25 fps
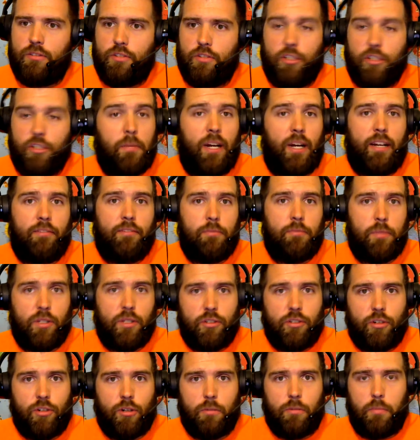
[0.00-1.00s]
You might even
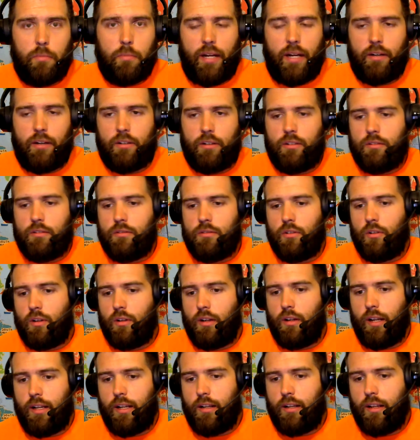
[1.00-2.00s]
build your own banner, or, uh,
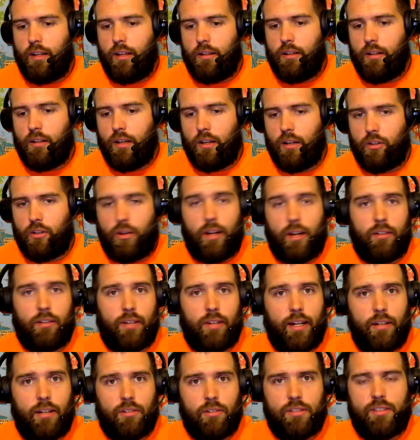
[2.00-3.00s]
and then uh, ground
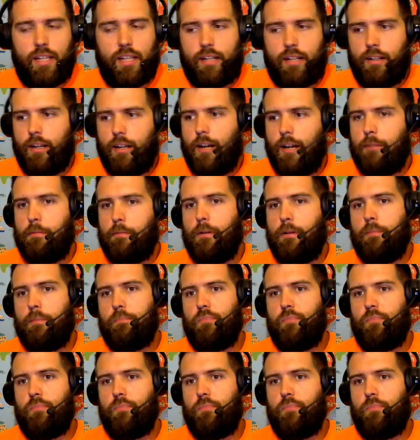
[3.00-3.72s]
guy will set it up,